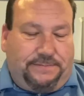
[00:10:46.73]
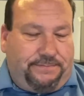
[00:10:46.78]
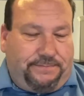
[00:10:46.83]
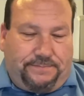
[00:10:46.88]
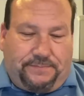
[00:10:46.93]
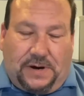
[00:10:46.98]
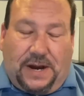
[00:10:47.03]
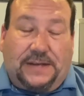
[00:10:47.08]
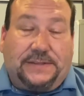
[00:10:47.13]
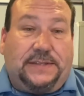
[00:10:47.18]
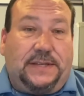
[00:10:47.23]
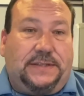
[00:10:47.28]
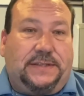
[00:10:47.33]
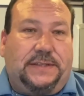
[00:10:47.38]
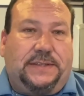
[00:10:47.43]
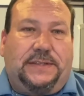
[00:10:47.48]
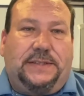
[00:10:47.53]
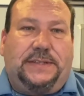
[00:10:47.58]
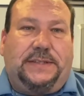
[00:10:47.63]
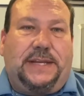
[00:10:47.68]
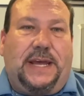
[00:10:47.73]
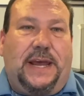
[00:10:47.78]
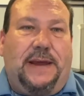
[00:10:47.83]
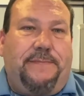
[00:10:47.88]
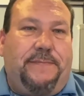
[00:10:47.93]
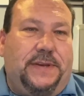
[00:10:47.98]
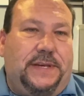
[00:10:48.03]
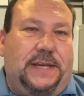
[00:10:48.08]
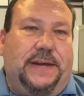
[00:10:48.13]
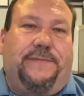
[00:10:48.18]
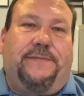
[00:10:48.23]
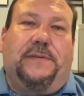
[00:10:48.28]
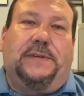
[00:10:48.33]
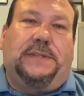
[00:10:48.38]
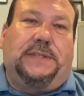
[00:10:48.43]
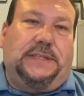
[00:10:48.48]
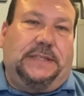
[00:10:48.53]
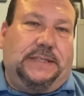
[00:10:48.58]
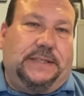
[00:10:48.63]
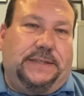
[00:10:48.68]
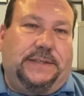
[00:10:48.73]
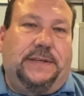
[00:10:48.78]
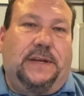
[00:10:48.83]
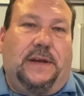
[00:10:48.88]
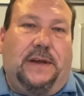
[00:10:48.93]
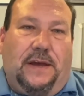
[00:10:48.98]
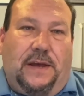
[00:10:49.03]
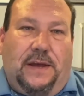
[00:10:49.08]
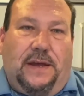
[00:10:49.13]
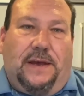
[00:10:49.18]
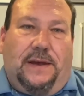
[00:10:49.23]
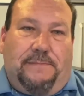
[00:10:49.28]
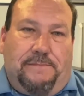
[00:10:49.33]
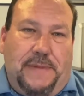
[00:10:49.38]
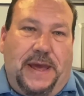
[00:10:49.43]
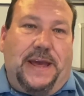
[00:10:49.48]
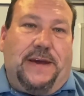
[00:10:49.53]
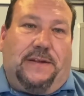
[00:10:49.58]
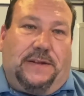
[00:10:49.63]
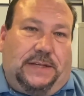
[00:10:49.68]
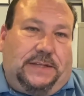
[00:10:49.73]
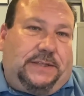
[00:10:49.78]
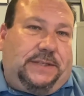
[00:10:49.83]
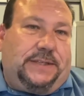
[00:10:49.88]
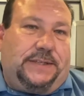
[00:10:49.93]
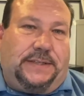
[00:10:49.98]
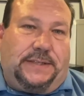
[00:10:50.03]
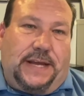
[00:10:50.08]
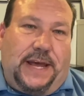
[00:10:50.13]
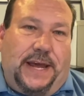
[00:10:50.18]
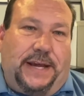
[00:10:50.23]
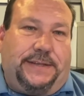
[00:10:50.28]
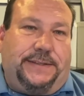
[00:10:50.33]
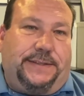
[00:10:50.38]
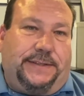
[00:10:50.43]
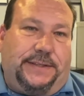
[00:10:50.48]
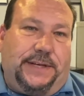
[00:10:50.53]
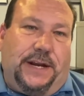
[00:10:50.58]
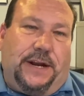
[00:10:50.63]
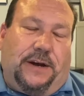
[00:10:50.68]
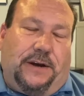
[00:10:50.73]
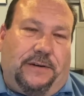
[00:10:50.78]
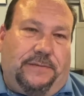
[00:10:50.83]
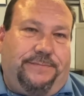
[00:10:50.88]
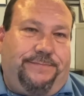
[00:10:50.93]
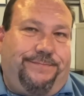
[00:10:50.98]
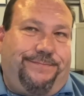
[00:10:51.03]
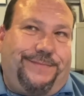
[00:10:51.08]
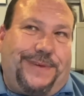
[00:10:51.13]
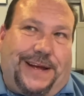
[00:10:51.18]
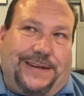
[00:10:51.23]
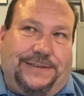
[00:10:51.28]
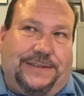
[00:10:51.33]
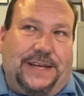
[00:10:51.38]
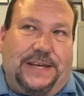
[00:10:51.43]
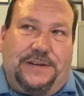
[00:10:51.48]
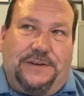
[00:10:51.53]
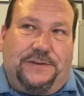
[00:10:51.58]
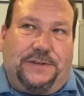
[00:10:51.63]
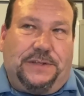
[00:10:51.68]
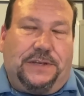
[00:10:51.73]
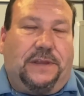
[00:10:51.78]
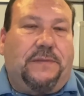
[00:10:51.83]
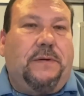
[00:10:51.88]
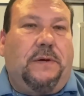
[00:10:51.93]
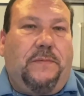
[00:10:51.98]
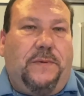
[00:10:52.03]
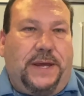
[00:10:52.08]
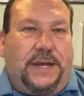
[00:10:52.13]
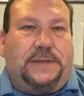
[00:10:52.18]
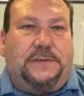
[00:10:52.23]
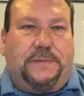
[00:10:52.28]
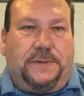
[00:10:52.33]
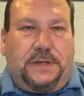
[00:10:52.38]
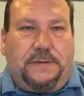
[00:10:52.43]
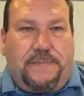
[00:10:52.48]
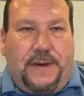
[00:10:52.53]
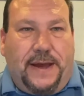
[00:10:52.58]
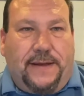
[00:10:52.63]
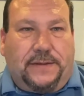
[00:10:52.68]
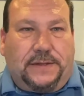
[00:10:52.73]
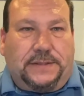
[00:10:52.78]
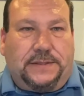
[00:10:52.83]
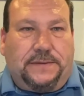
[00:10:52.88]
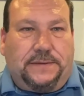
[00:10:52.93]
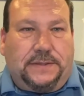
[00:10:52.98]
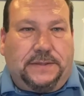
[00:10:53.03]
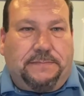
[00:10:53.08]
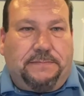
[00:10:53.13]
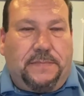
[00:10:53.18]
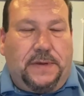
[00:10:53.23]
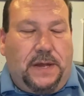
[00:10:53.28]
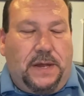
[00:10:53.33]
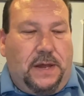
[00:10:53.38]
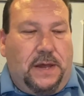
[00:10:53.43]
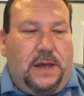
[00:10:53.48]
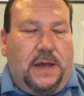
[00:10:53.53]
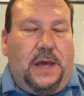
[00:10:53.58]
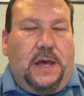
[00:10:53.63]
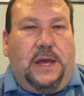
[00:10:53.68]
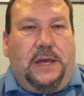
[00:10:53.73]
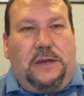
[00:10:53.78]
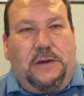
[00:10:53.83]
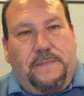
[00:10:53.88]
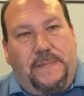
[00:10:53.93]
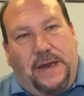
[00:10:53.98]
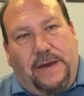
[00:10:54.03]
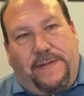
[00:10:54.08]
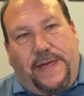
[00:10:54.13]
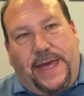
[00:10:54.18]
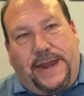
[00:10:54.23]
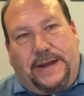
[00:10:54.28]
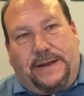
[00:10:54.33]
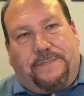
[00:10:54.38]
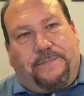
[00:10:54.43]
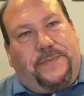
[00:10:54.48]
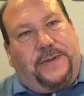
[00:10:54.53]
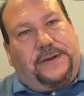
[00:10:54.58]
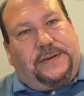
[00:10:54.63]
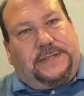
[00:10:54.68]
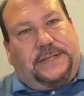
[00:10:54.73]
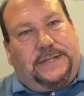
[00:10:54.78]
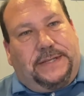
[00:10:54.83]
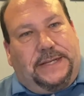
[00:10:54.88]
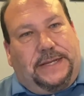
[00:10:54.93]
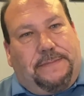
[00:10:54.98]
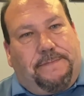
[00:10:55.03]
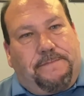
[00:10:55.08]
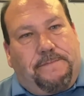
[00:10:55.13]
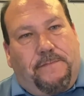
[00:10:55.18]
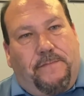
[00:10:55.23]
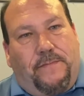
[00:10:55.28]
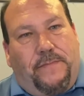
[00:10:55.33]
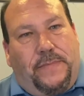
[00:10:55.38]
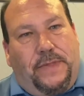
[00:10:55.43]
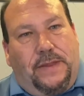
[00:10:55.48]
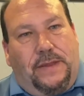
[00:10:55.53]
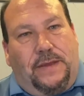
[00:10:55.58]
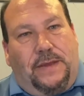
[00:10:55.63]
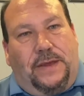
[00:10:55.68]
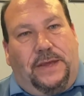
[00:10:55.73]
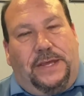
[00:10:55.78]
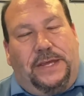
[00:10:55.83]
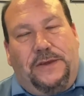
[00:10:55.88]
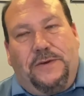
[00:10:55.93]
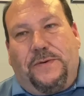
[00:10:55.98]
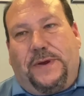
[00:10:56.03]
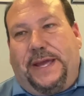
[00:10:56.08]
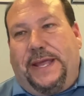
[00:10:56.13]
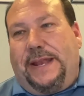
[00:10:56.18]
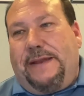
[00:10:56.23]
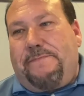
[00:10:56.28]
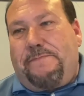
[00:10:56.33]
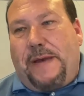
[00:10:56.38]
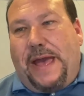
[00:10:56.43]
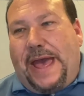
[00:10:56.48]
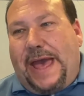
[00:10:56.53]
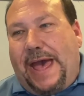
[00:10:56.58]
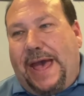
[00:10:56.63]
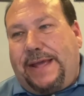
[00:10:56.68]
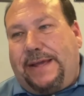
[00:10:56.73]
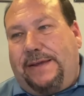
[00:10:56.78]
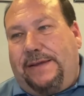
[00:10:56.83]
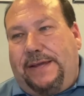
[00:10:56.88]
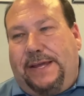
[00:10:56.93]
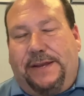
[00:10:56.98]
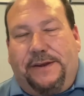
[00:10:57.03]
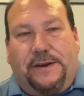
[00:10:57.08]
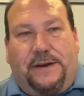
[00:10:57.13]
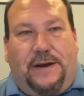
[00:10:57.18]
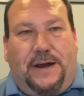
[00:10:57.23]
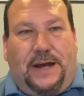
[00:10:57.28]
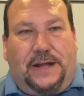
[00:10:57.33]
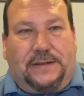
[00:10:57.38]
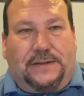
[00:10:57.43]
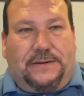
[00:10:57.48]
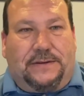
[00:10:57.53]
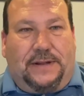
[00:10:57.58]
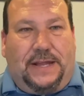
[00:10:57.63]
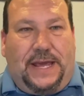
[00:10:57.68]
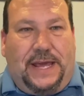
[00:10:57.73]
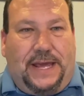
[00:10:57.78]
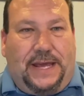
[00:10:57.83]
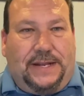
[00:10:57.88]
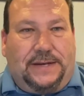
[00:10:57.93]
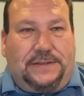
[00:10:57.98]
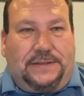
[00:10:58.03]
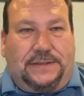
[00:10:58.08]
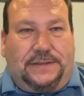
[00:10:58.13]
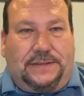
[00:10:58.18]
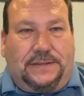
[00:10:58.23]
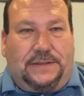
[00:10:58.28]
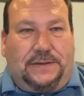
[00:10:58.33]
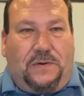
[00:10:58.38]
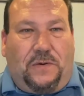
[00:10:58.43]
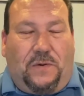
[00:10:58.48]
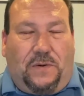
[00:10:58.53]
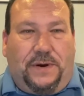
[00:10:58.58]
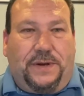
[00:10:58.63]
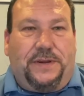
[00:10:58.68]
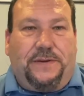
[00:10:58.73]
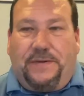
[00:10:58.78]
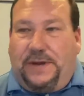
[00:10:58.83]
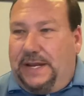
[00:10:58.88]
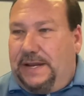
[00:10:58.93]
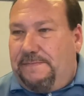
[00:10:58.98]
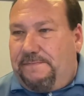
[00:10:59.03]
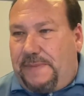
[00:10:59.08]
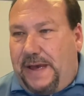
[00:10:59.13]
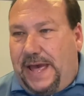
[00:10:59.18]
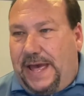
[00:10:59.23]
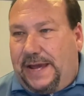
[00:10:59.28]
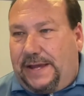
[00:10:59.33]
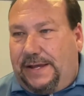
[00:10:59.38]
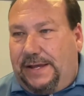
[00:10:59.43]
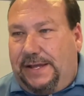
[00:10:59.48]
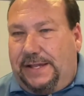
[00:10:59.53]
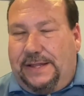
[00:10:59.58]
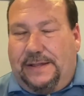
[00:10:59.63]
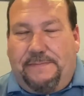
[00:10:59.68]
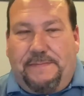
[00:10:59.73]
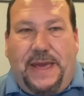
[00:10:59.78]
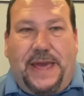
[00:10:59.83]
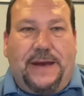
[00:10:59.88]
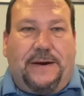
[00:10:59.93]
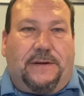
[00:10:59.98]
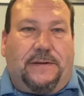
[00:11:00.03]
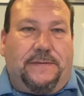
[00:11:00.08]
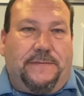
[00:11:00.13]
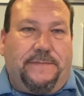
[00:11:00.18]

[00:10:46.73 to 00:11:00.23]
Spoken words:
Process is the same. The difference is mail, it just takes, I'd say usually 3 weeks when you mail it to them. You mail that up there to them. You get it back in your hot little hand, or you get it back in the mail.